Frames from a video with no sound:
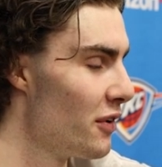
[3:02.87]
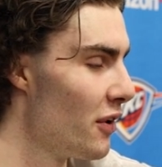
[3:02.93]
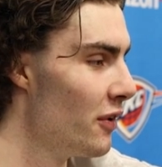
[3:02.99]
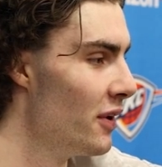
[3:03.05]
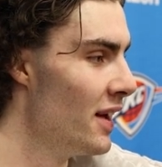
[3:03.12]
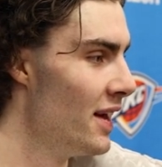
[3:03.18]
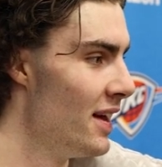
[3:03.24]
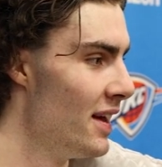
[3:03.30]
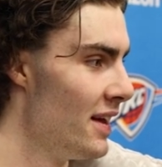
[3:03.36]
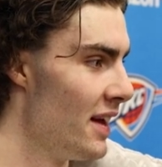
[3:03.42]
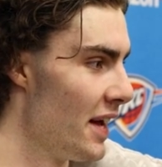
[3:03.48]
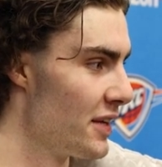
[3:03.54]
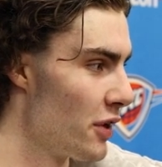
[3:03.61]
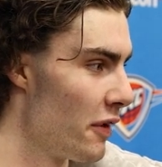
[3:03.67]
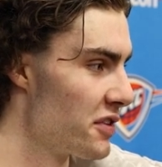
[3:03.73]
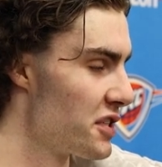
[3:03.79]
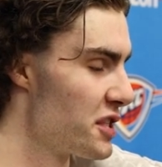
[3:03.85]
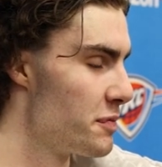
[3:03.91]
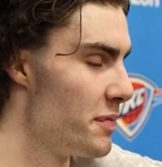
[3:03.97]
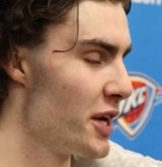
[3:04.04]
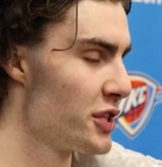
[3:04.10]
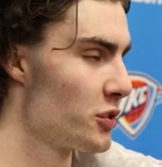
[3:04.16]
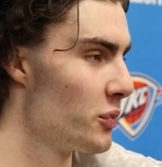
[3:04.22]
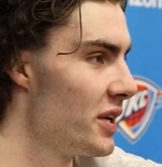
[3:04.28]
So it's obviously
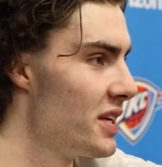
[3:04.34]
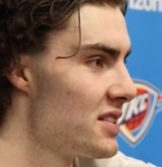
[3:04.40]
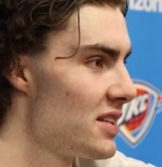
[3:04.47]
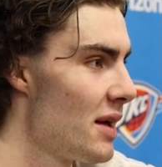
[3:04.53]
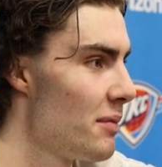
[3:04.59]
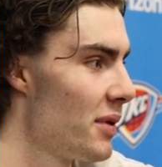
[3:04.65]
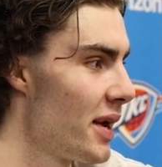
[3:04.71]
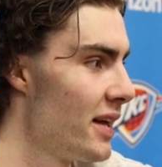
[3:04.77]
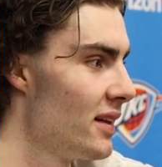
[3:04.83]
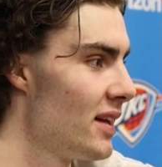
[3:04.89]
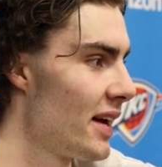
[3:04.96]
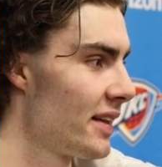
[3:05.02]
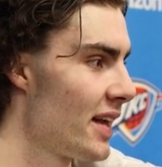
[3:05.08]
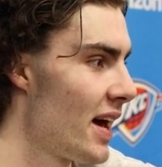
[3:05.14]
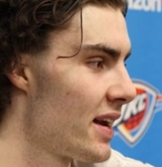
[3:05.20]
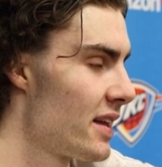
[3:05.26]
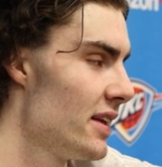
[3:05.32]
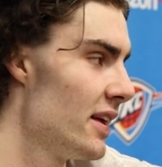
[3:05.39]
special when he's playing like that.